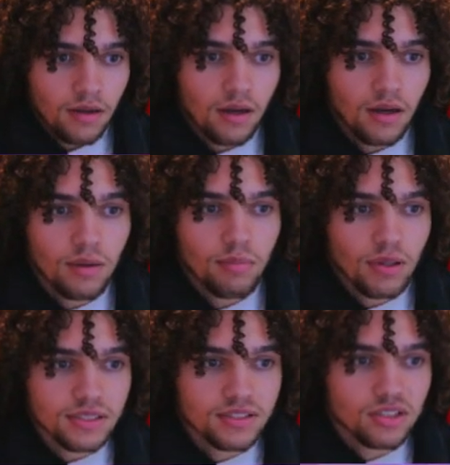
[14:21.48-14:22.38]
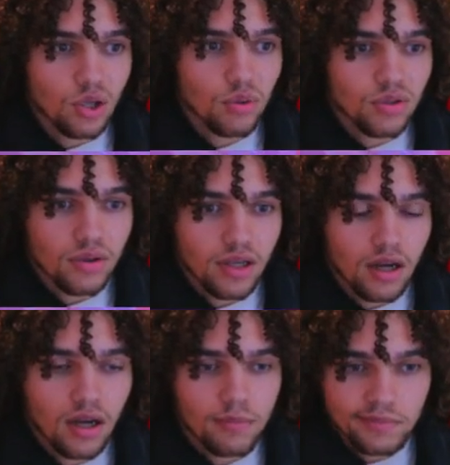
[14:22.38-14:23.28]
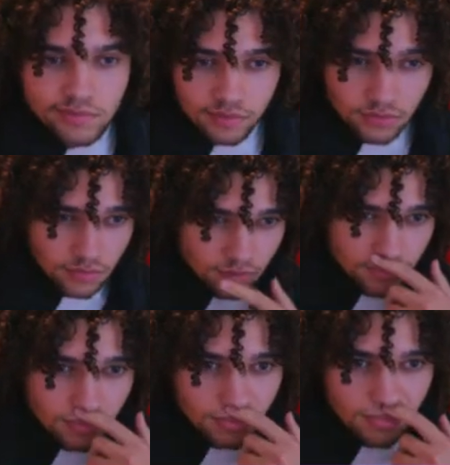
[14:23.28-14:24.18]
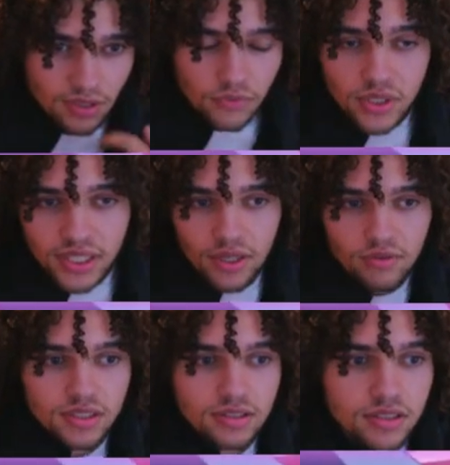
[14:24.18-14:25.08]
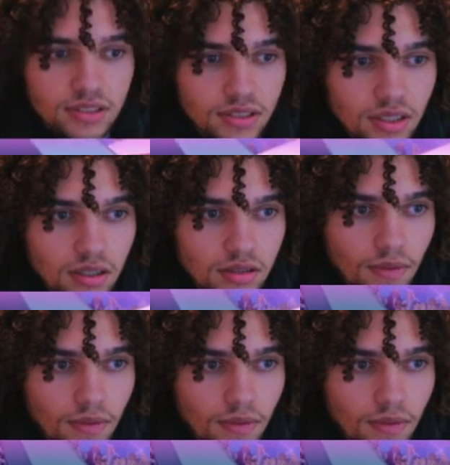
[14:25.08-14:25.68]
Oh, bro, that's so annoying. Really can't risk this thing.